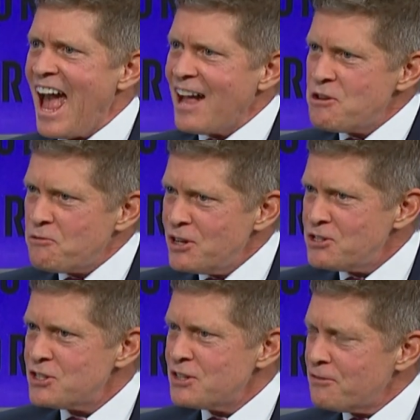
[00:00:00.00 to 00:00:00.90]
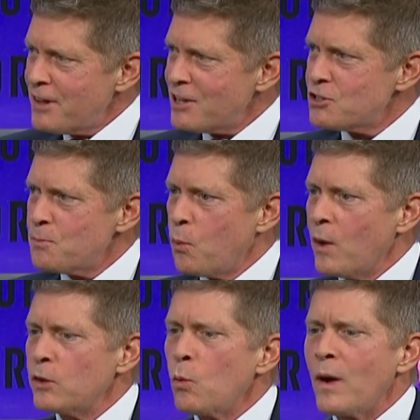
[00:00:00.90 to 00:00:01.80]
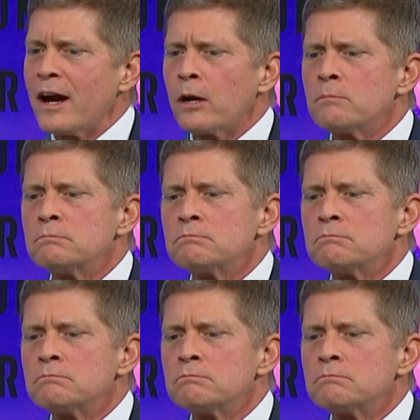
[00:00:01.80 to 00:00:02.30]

And you've reached this inflection point where,